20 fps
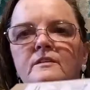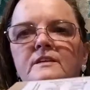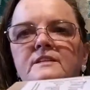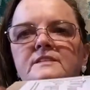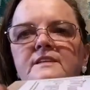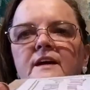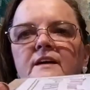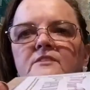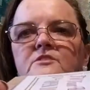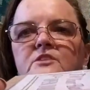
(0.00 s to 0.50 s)
is
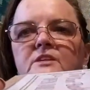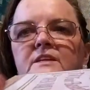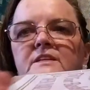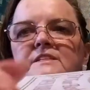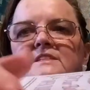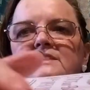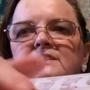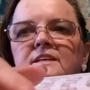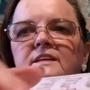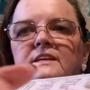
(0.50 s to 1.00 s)
actually
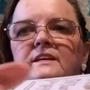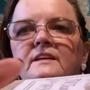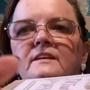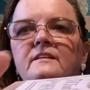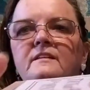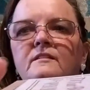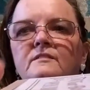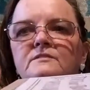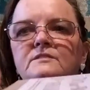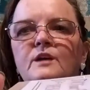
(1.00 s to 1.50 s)

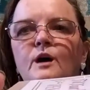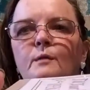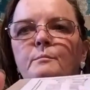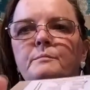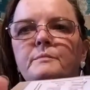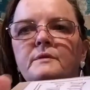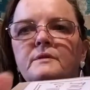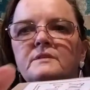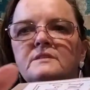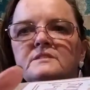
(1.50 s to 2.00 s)
sitting on
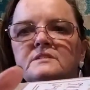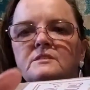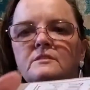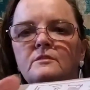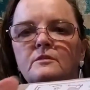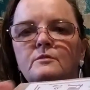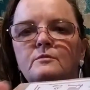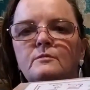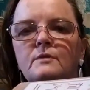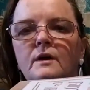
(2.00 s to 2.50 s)
top and it's
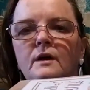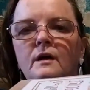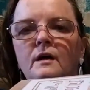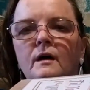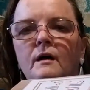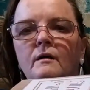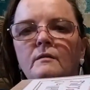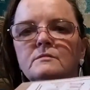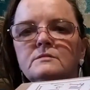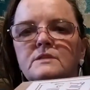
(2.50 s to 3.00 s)
glued
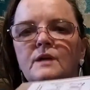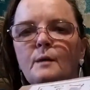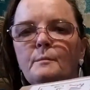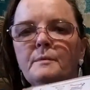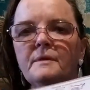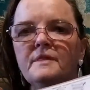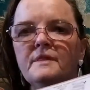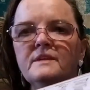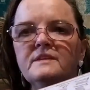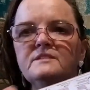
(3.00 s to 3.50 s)
on top
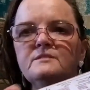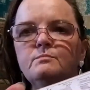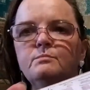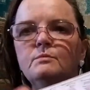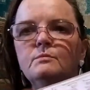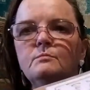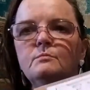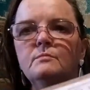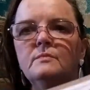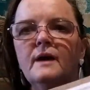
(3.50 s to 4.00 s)
of this
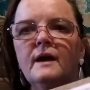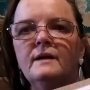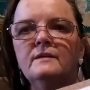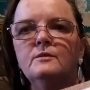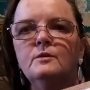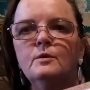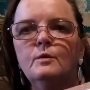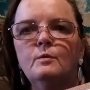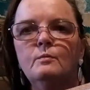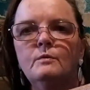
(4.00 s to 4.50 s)
one,
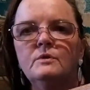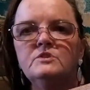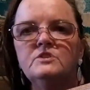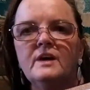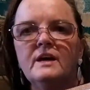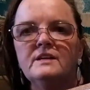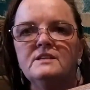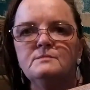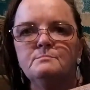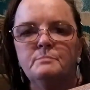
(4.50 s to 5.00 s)
which
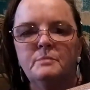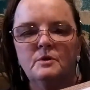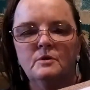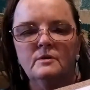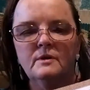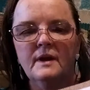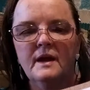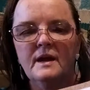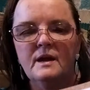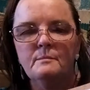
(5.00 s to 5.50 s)
has
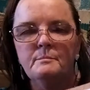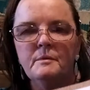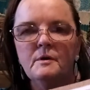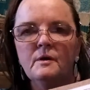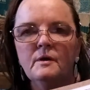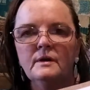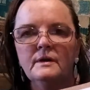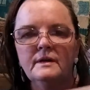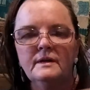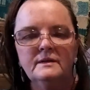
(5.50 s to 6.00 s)
burlap
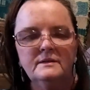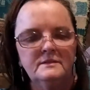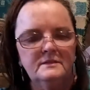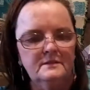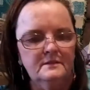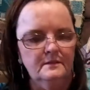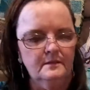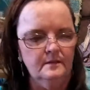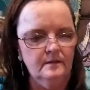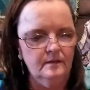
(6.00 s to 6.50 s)
on it.
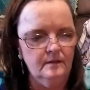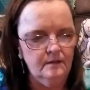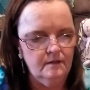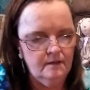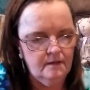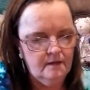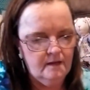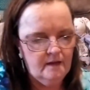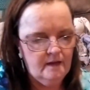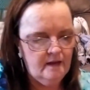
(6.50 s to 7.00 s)

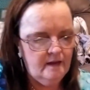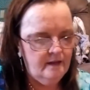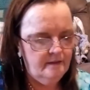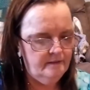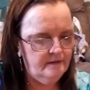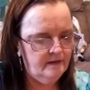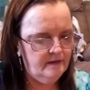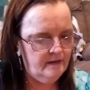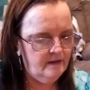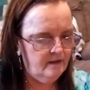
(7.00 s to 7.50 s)

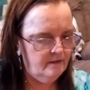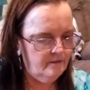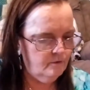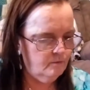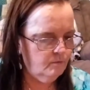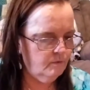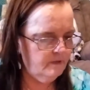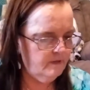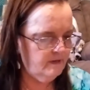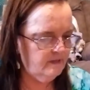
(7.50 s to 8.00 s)
And the
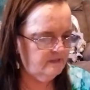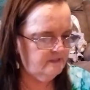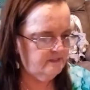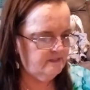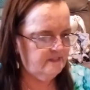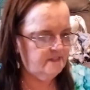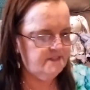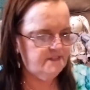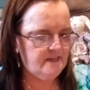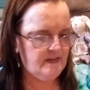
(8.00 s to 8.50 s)
other one is
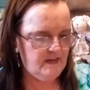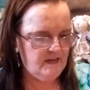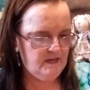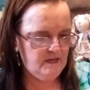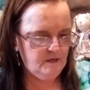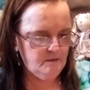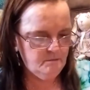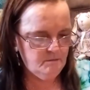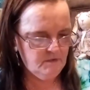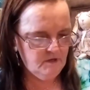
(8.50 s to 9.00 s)
the
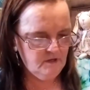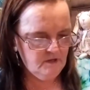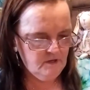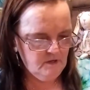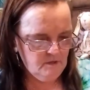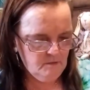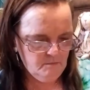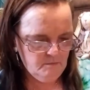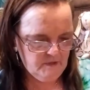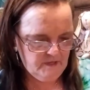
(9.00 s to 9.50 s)
same,
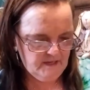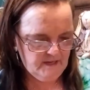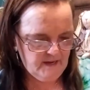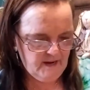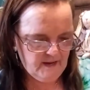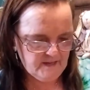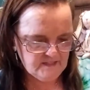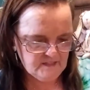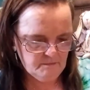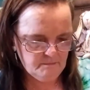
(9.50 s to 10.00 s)
but it
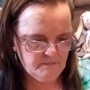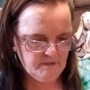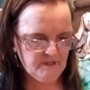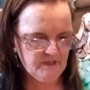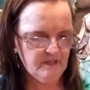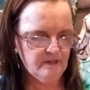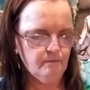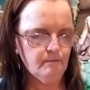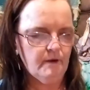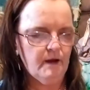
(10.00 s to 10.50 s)
has a
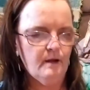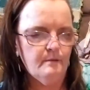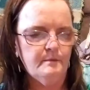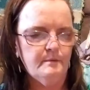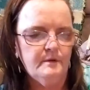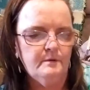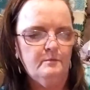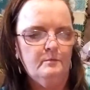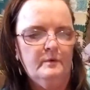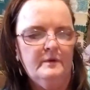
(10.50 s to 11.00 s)
bunny
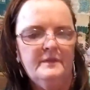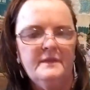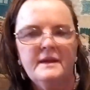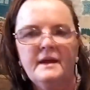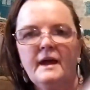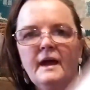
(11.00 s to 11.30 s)
rabbit with